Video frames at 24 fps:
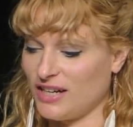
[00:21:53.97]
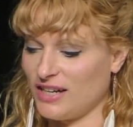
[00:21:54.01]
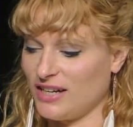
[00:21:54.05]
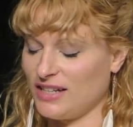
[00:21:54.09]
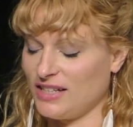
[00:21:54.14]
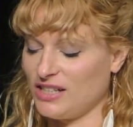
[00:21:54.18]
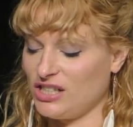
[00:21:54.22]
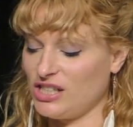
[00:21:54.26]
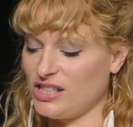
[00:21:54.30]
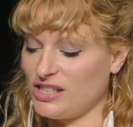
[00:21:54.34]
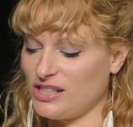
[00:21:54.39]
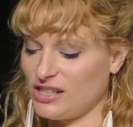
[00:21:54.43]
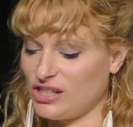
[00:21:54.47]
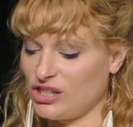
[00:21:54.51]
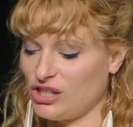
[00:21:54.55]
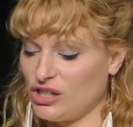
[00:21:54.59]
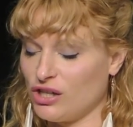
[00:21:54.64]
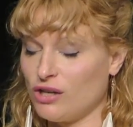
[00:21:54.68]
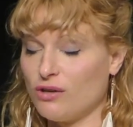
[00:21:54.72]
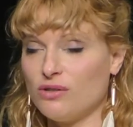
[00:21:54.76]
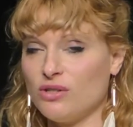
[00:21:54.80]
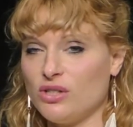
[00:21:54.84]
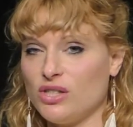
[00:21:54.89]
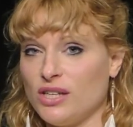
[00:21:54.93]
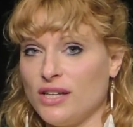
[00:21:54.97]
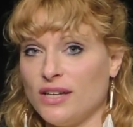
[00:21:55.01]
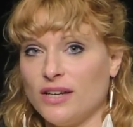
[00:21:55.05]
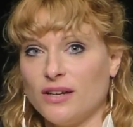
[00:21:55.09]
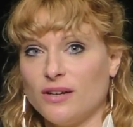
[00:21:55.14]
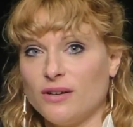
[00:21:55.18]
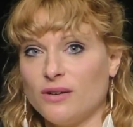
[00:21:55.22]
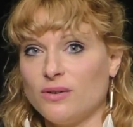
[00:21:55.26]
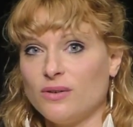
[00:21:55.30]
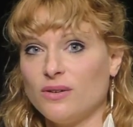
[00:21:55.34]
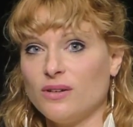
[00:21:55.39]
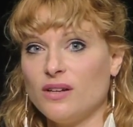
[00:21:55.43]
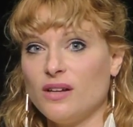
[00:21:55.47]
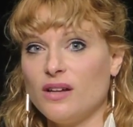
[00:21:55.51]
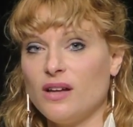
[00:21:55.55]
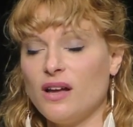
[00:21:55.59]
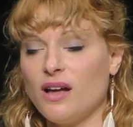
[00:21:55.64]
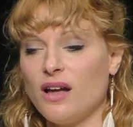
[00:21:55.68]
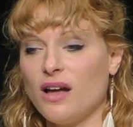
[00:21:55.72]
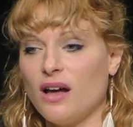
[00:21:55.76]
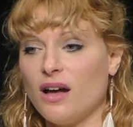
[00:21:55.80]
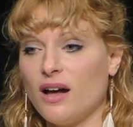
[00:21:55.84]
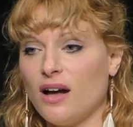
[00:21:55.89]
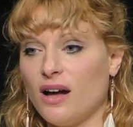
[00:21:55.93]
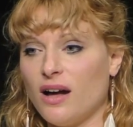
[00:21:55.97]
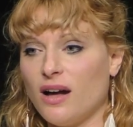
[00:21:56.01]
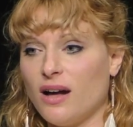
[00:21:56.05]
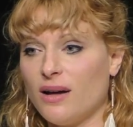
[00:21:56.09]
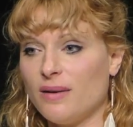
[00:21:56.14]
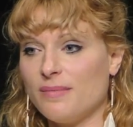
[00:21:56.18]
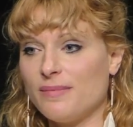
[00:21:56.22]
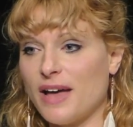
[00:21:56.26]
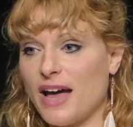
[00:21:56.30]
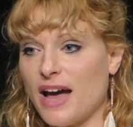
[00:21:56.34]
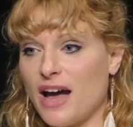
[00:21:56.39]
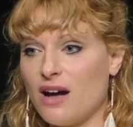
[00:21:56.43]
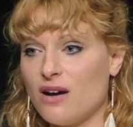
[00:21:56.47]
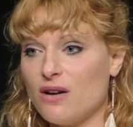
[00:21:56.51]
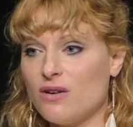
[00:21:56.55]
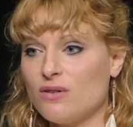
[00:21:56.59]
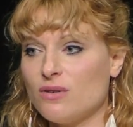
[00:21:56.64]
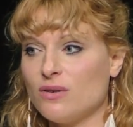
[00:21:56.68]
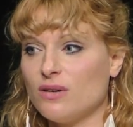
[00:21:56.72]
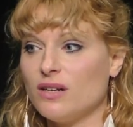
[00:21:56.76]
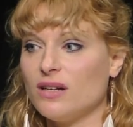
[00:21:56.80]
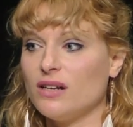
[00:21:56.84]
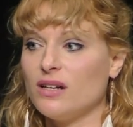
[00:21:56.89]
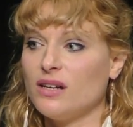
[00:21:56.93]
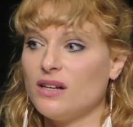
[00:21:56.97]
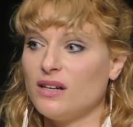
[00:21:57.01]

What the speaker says: And it just shows you how